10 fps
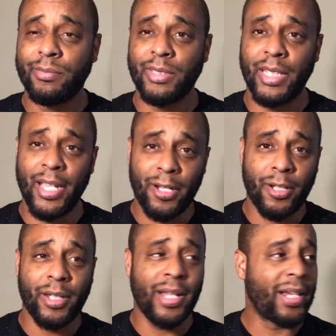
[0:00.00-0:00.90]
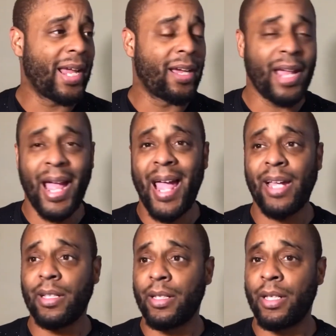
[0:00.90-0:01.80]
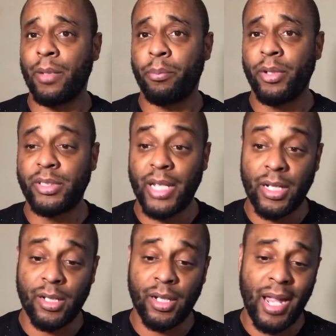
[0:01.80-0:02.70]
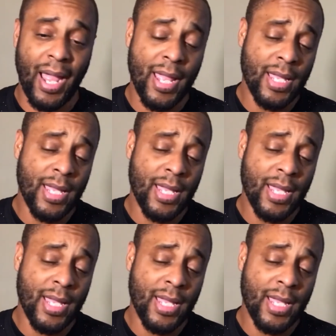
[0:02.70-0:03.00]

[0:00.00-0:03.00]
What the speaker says: get a good guy and appreciate a good guy